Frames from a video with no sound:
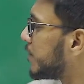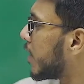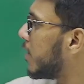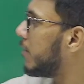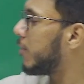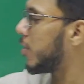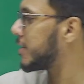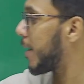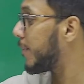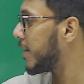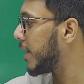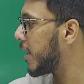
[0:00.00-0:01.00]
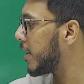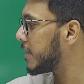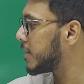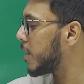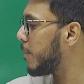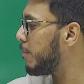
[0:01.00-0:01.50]
there is
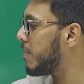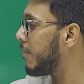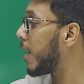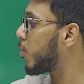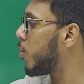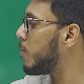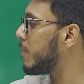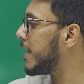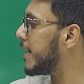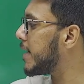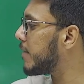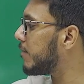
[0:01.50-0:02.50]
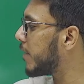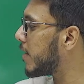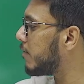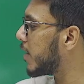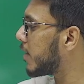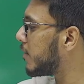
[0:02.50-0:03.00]
Bivako Millennium Framework.